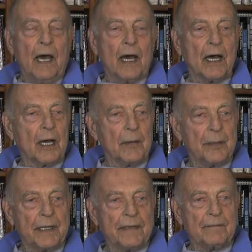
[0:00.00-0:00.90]

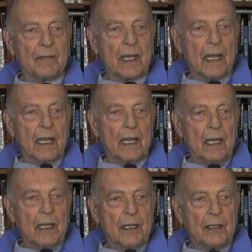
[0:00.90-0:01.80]
But
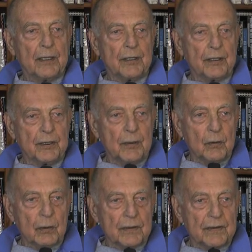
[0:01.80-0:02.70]
you